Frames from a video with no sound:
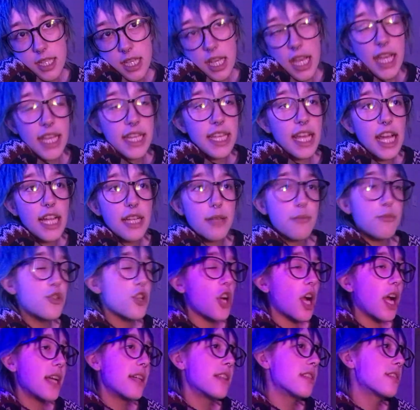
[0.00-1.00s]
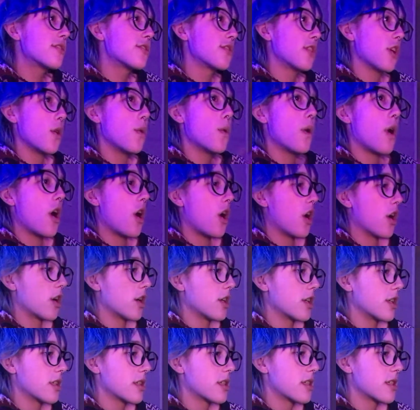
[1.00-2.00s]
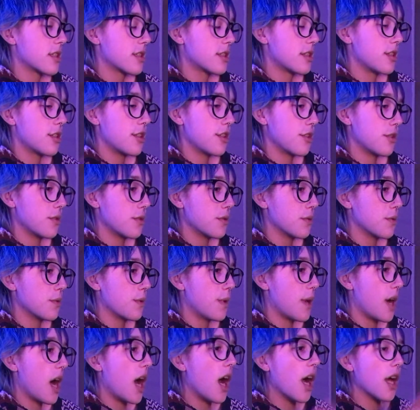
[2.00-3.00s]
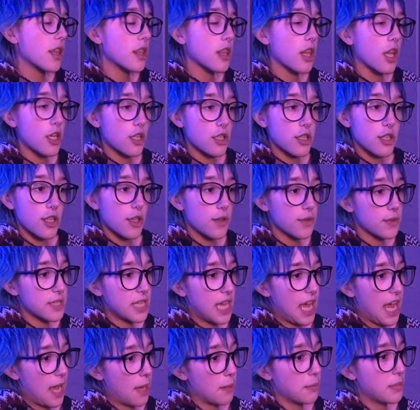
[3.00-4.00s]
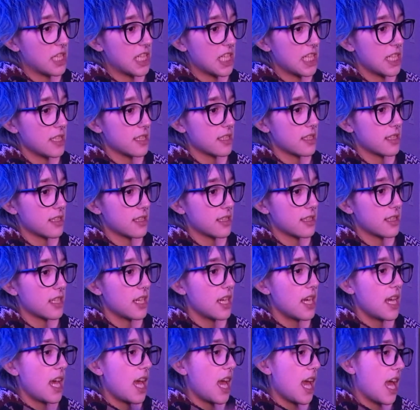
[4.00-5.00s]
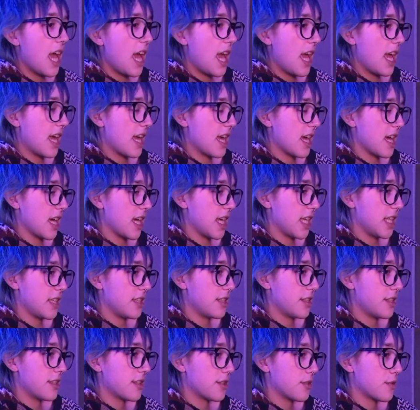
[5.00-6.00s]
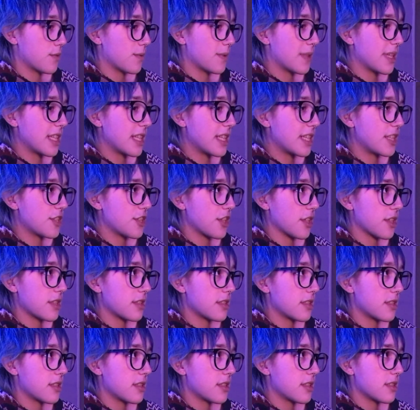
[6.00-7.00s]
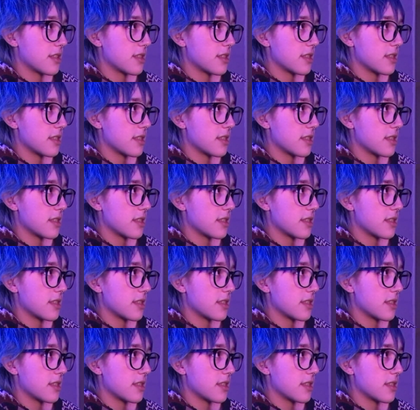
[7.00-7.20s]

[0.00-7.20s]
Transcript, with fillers: And I am trying so hard to unlearn those habits and really just